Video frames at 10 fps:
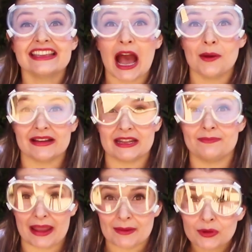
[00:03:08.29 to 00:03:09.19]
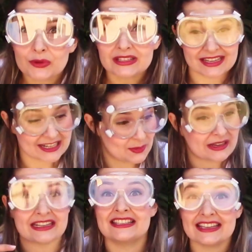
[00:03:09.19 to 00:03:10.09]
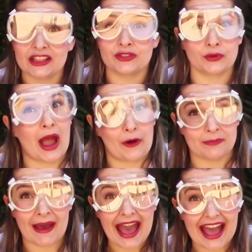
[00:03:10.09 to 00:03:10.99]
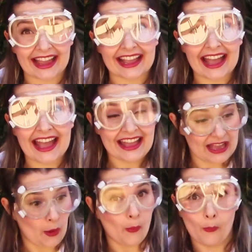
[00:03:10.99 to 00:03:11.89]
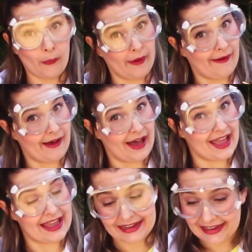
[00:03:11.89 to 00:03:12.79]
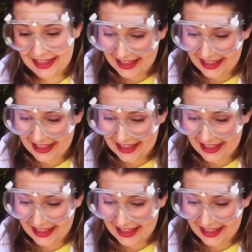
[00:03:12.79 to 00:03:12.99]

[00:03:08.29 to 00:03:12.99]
how many bamboo sticks we can stick through our bag. One,